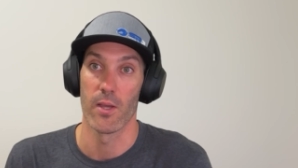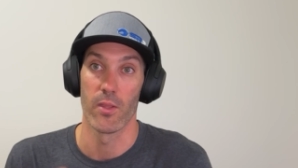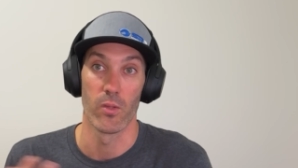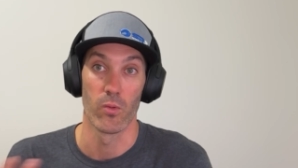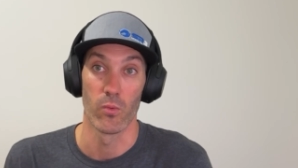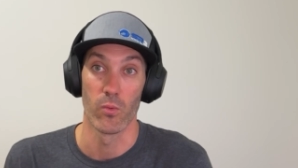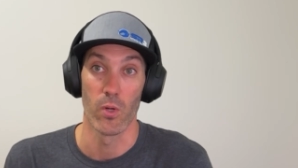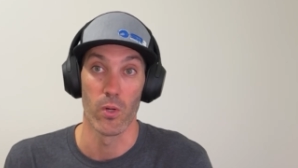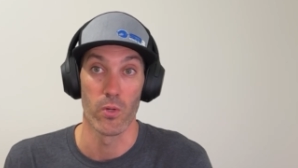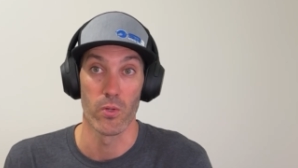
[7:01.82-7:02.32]

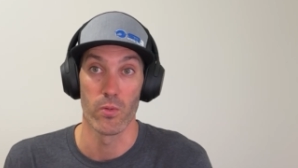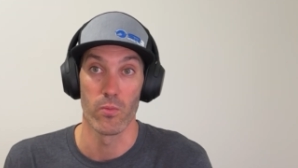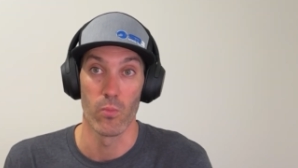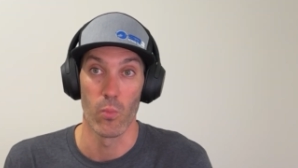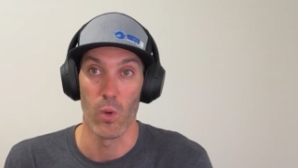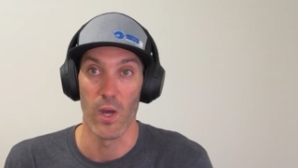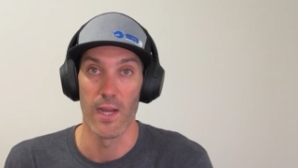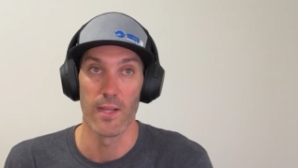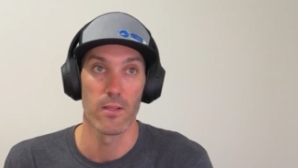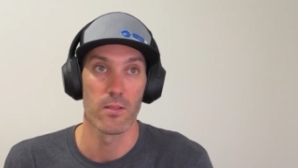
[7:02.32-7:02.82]
Rode
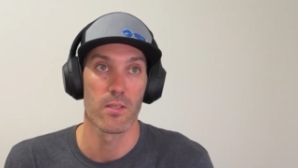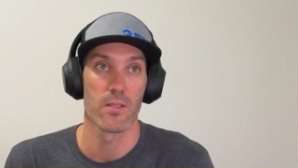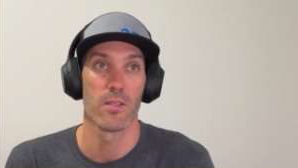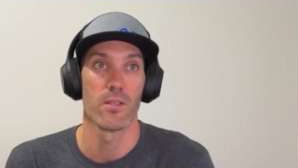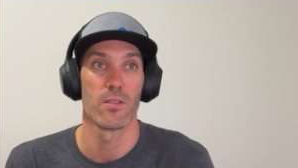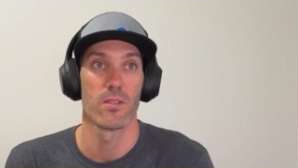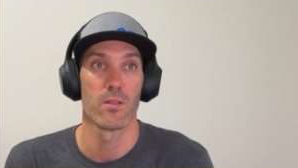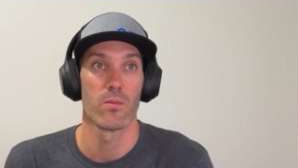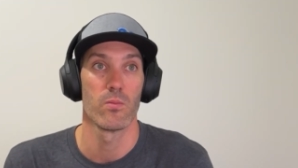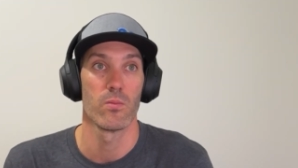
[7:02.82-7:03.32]
wireless
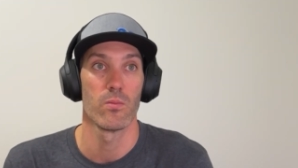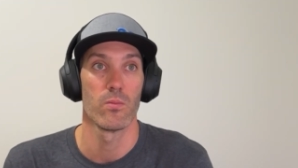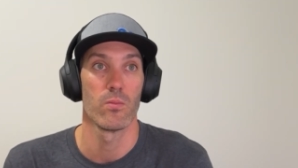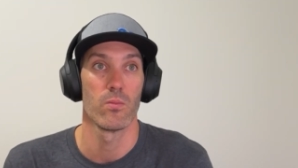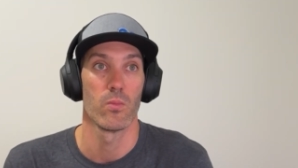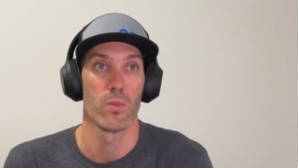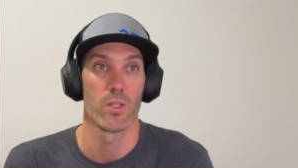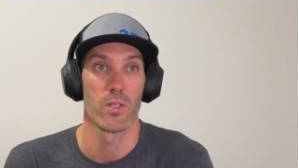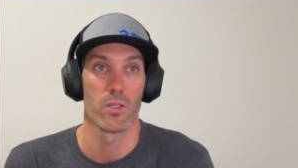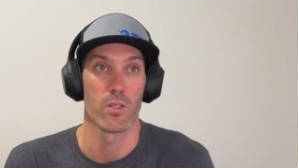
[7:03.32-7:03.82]
system,
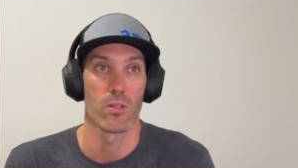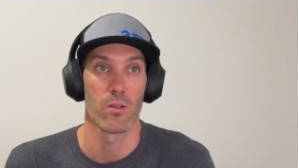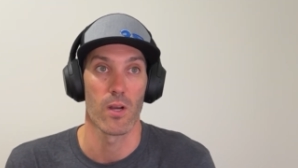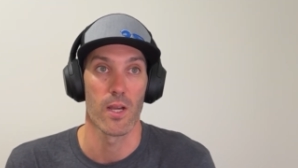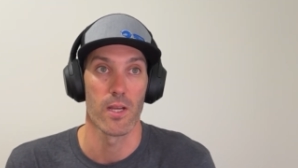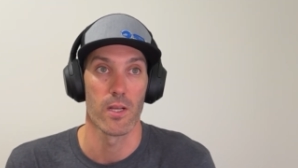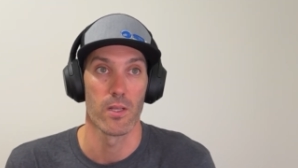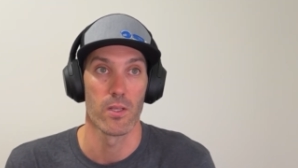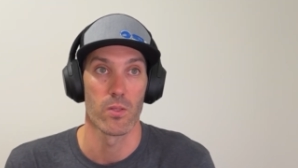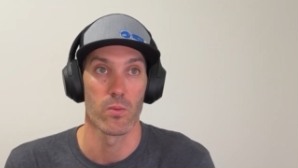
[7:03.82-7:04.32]
which is
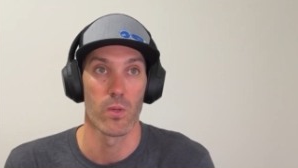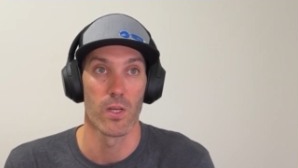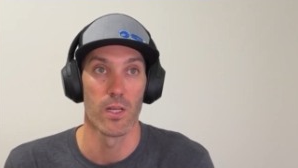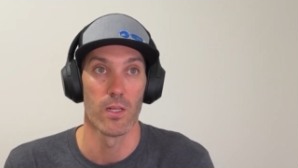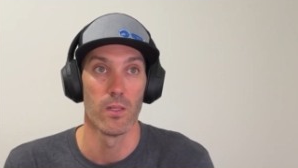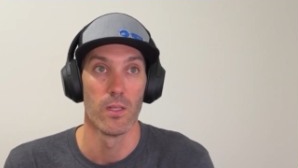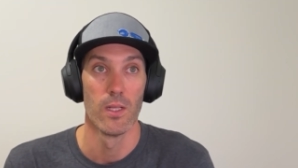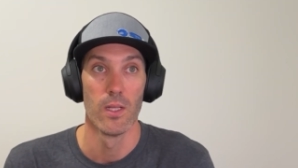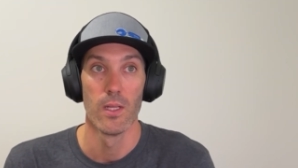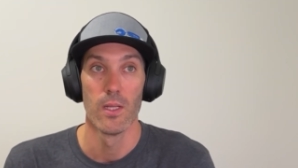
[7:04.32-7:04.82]
great as
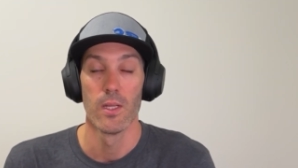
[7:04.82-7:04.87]
well.